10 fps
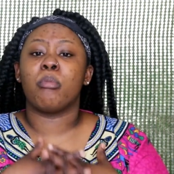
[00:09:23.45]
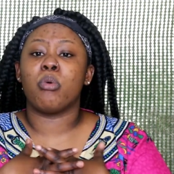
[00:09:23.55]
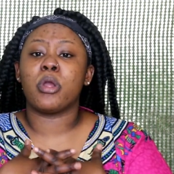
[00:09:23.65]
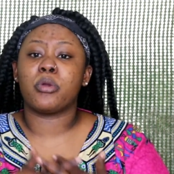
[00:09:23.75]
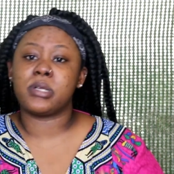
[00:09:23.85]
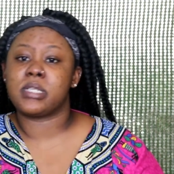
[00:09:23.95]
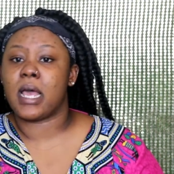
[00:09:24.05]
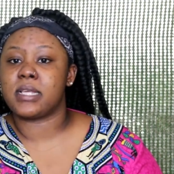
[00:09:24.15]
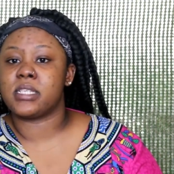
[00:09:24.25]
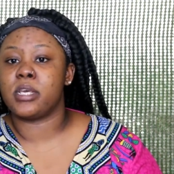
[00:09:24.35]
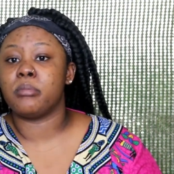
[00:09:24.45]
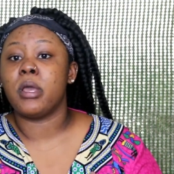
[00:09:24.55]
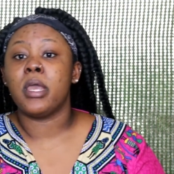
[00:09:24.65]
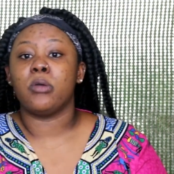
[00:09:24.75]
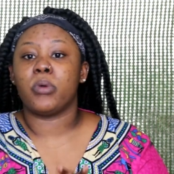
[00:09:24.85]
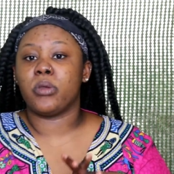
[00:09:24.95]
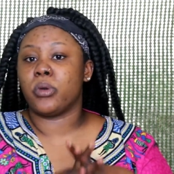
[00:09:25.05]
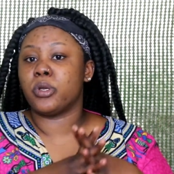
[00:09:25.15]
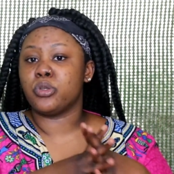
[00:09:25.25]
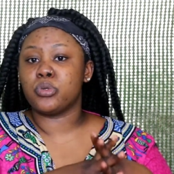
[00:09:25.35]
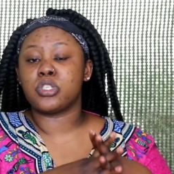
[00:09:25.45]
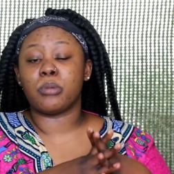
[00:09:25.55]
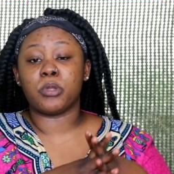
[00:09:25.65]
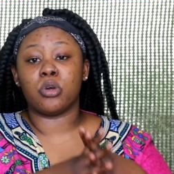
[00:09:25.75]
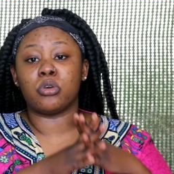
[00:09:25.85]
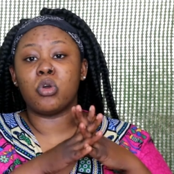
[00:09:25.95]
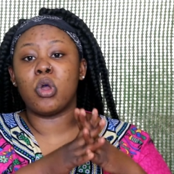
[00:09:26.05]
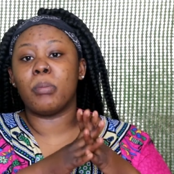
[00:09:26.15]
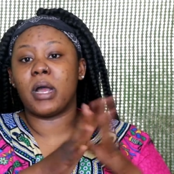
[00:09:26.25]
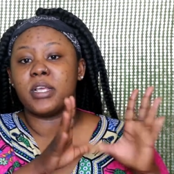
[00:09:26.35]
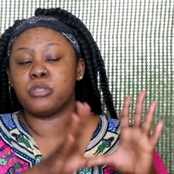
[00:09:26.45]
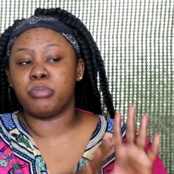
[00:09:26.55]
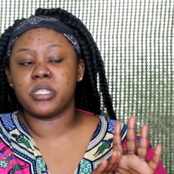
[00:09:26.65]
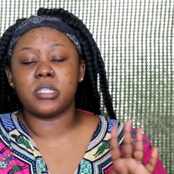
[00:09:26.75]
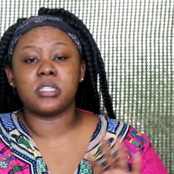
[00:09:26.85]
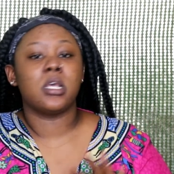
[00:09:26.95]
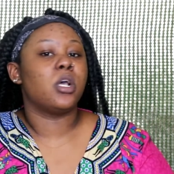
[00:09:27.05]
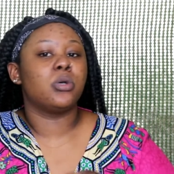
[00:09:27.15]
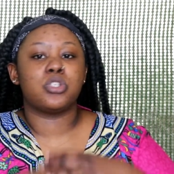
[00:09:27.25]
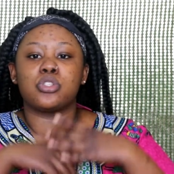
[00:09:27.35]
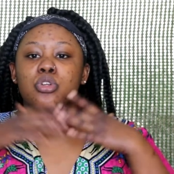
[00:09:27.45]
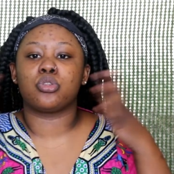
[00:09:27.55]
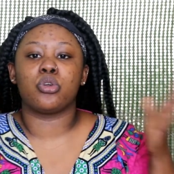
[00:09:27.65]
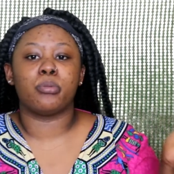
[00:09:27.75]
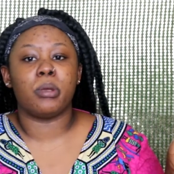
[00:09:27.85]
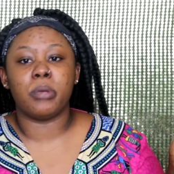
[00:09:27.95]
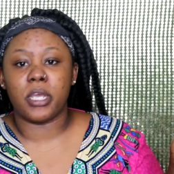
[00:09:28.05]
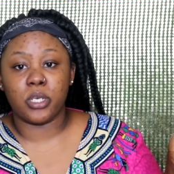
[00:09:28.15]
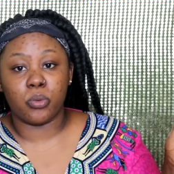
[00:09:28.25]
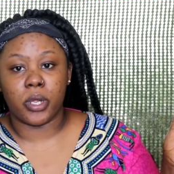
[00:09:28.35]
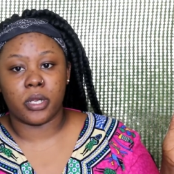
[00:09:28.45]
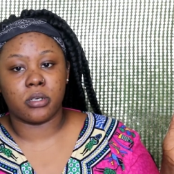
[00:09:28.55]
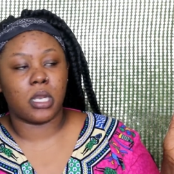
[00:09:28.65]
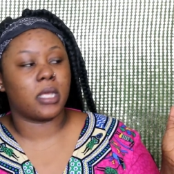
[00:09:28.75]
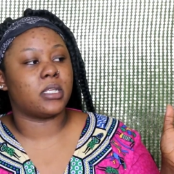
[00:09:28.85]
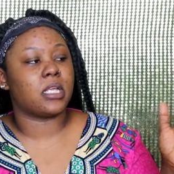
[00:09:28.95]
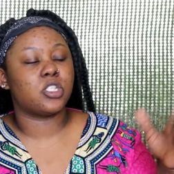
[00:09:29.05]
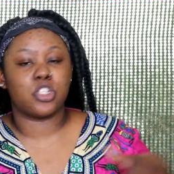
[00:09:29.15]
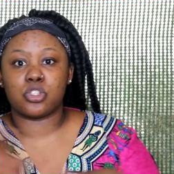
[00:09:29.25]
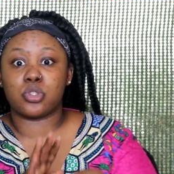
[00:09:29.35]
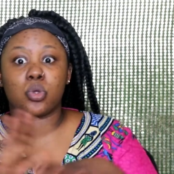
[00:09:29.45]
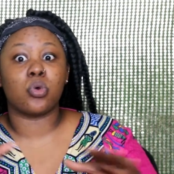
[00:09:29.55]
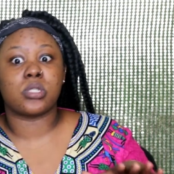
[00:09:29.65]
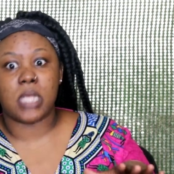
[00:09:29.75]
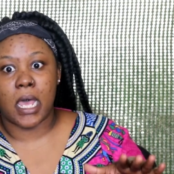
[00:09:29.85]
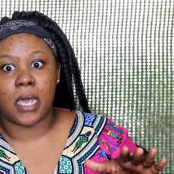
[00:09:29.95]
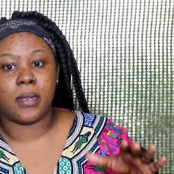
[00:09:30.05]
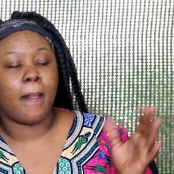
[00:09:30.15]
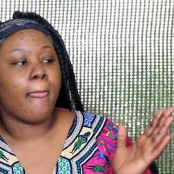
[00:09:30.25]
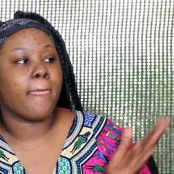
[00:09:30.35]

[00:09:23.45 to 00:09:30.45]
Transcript: But when Chris has him, when he want to do something or go about his business, we just go throw the baby anywhere. Like that's just so sad.